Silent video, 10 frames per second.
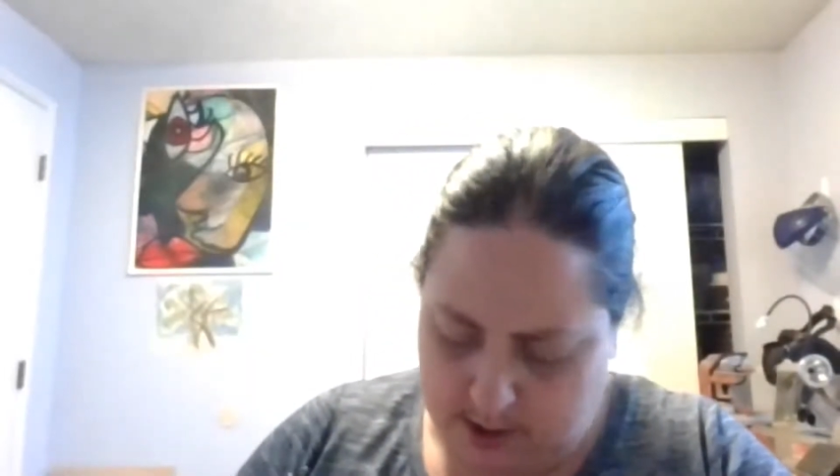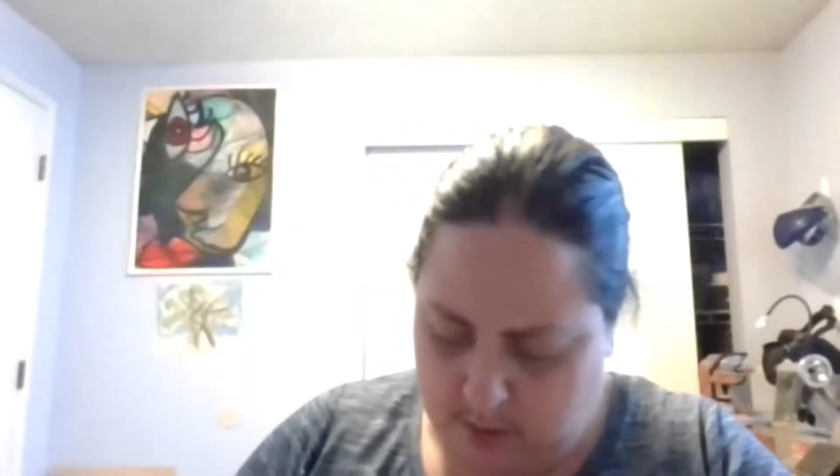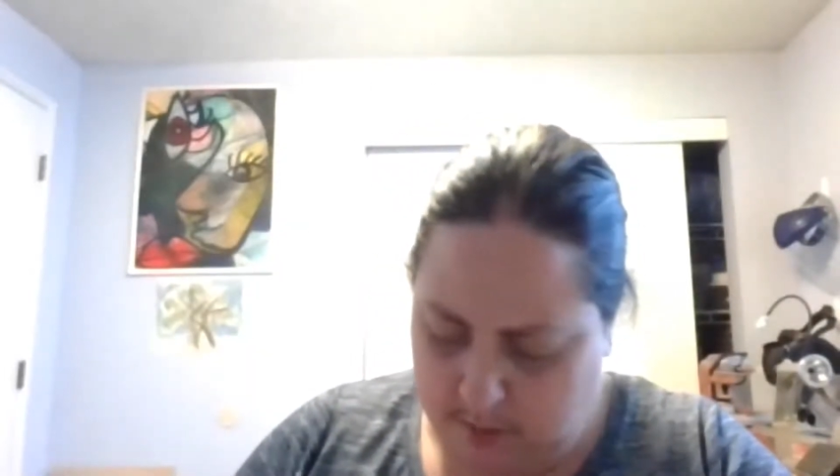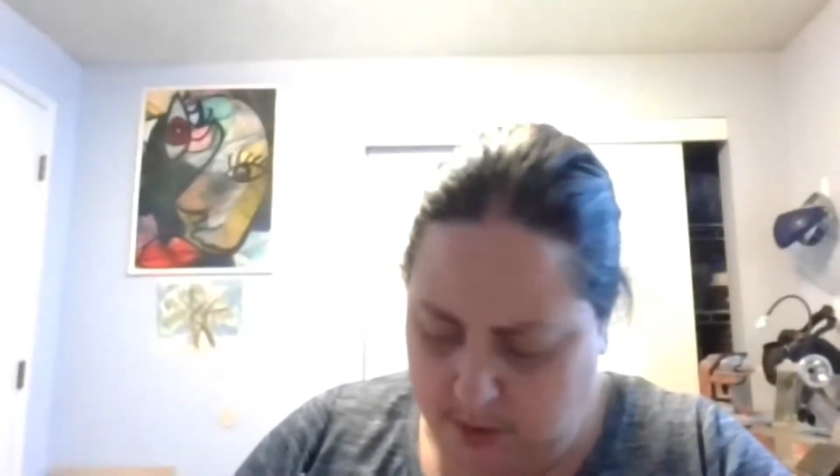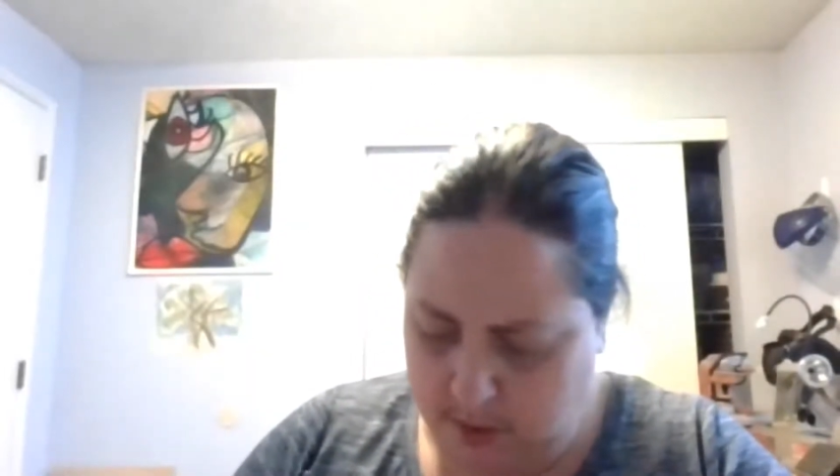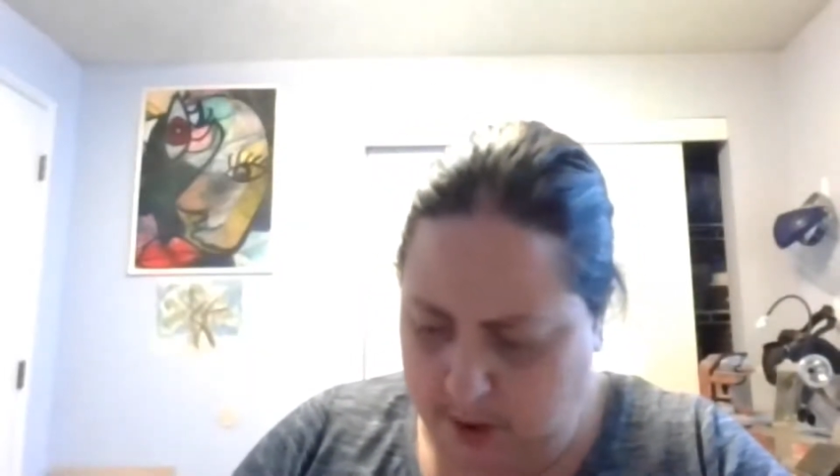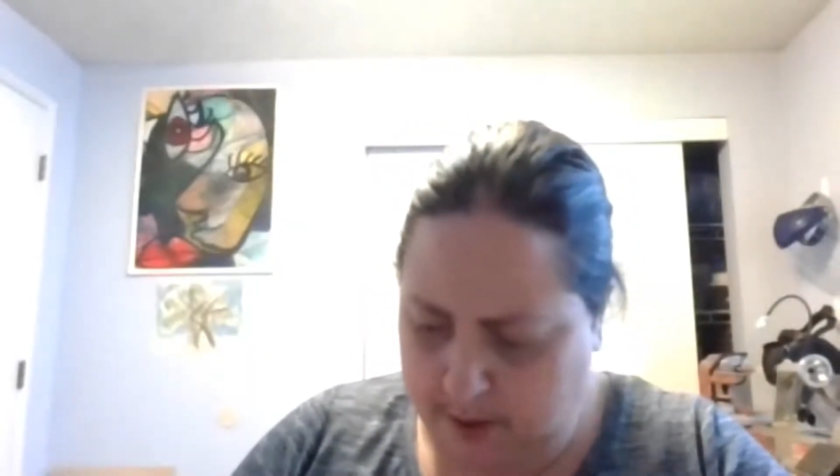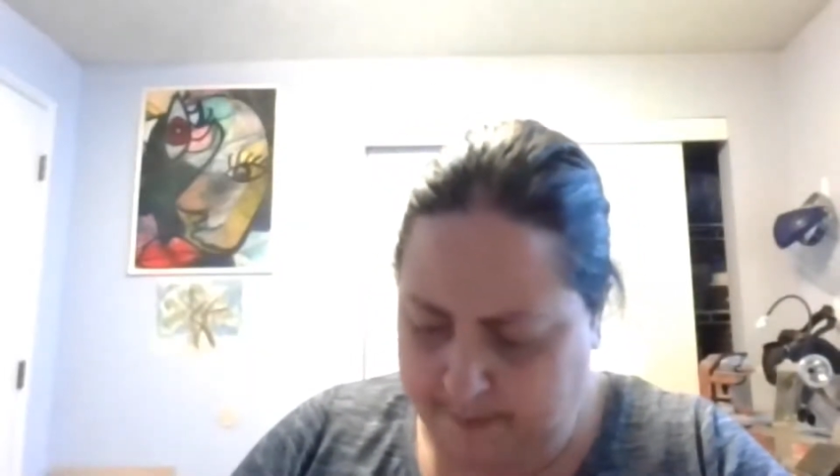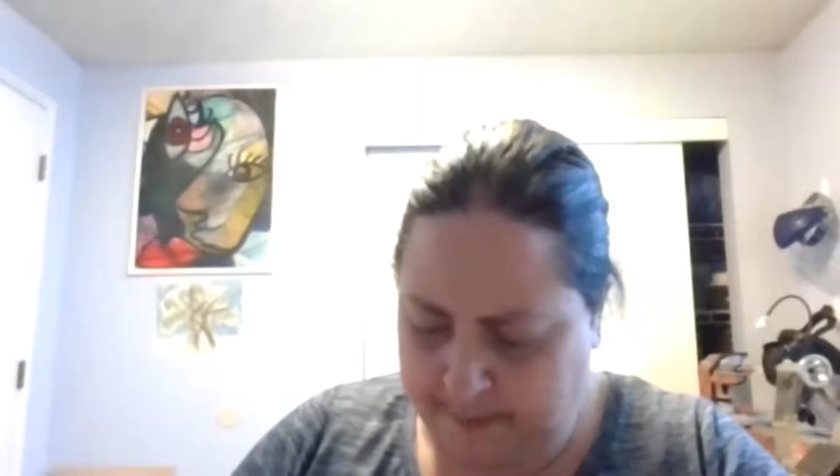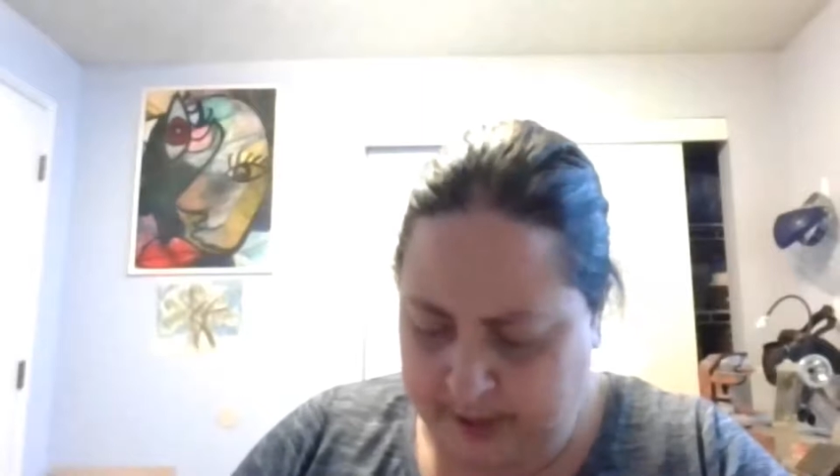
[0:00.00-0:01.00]
to a motor,
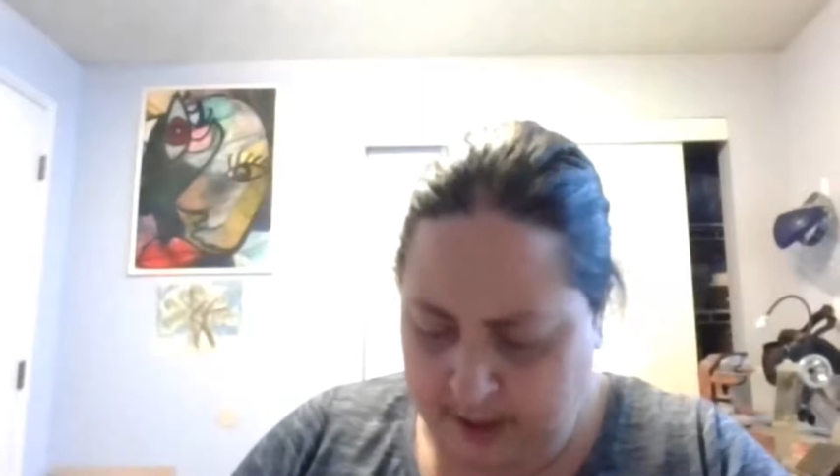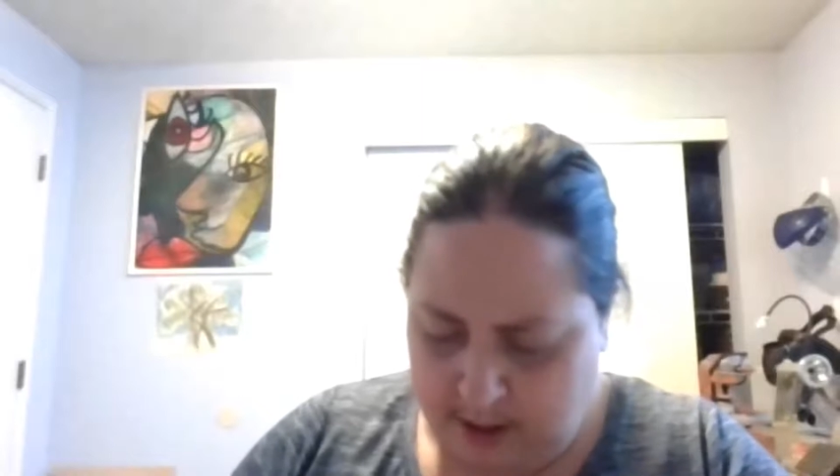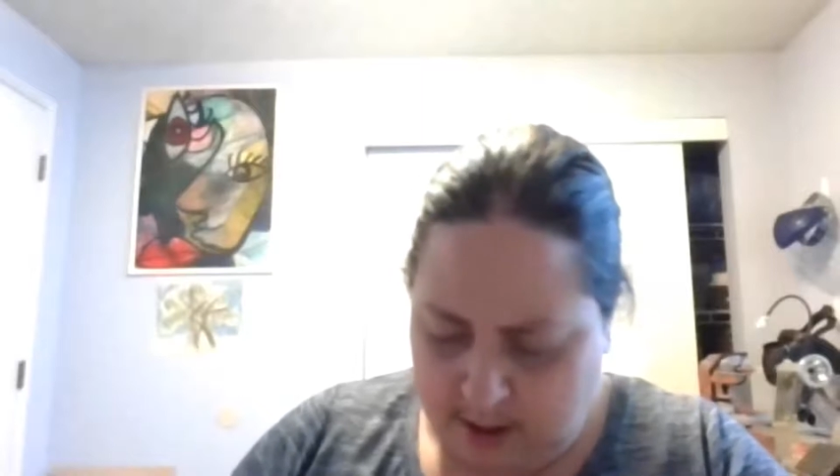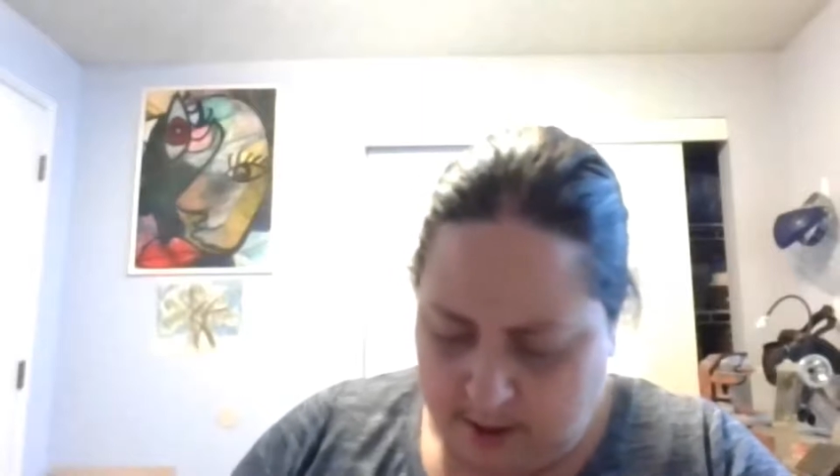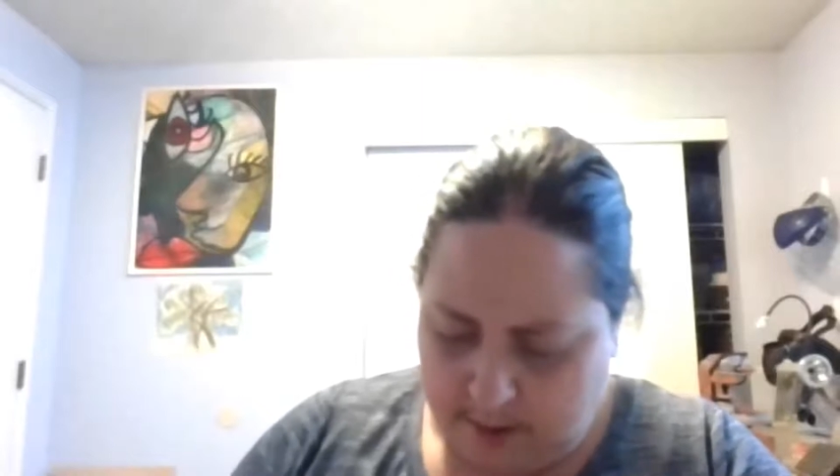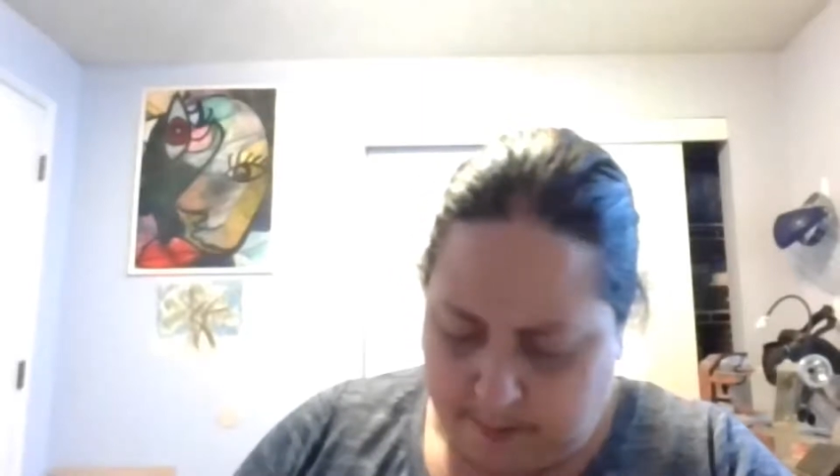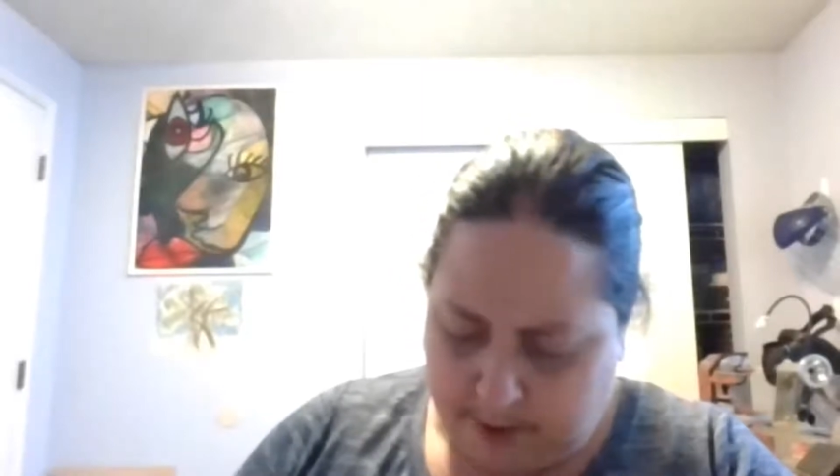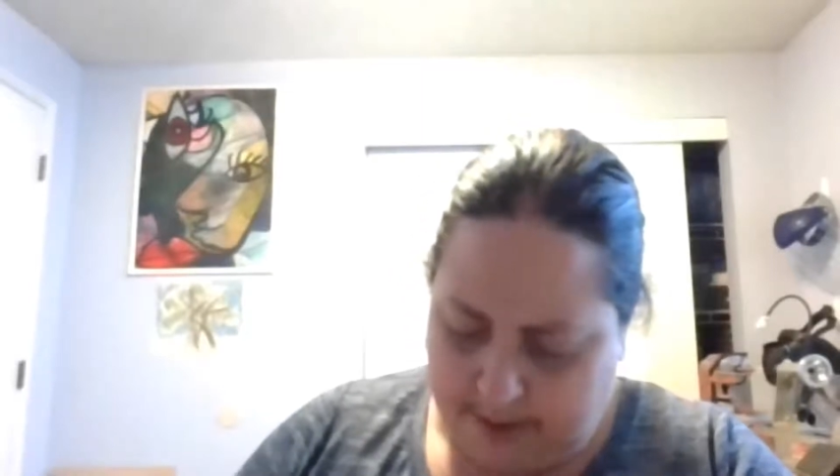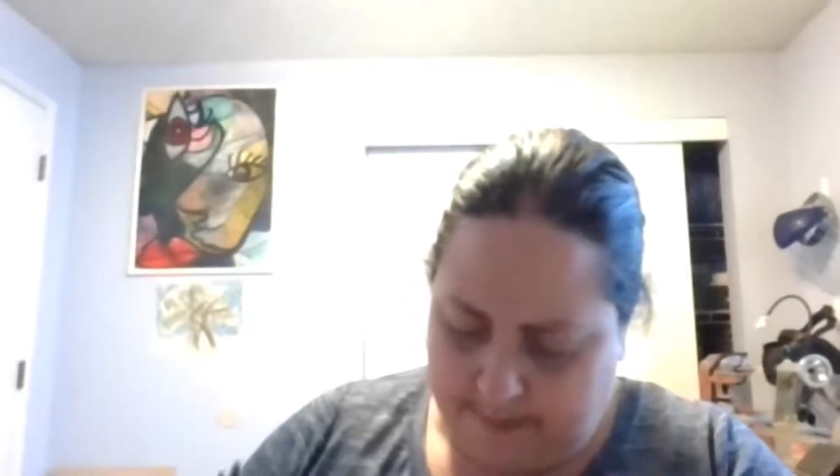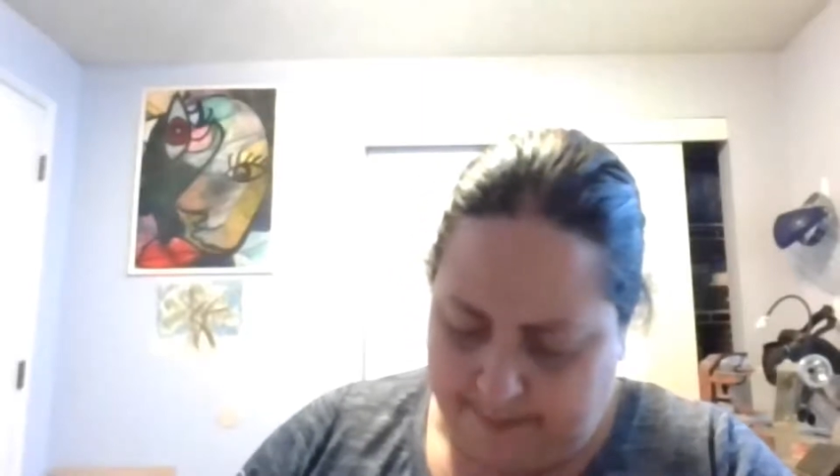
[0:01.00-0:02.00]
but